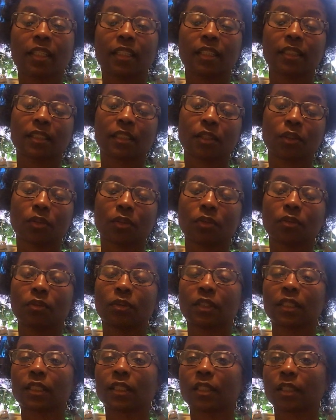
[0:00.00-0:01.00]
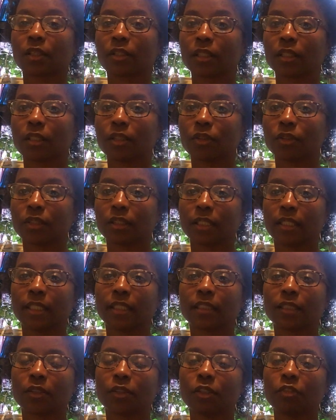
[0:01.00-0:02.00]
And so just learning those
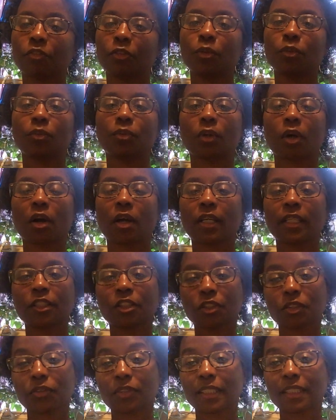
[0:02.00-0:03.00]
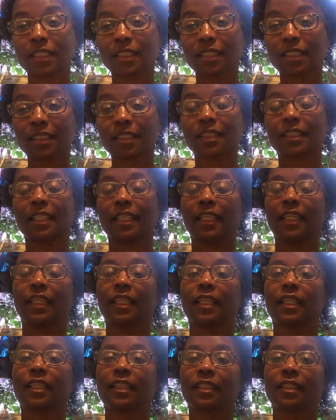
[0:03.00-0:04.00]
things. So if you are interested
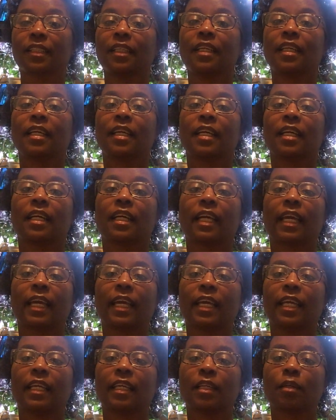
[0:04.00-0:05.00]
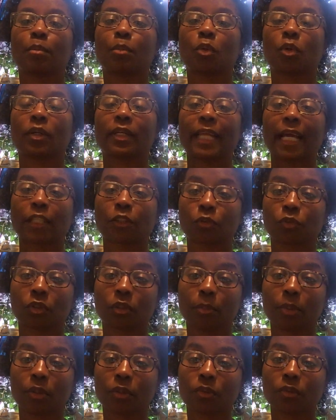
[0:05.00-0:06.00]
in a more
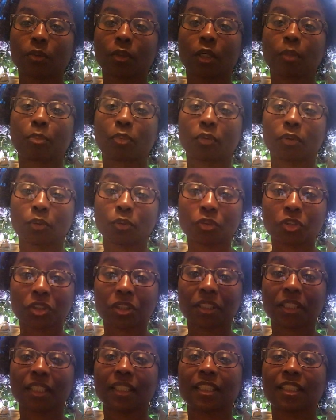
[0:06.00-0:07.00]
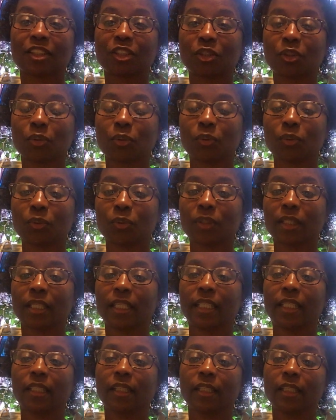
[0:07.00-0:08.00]
natural approach to
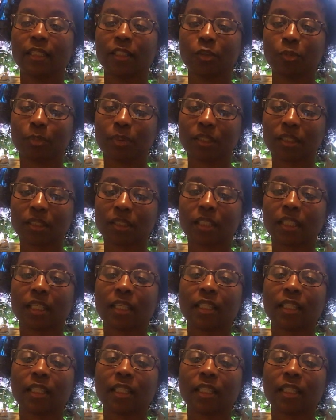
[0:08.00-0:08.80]
healing lupus,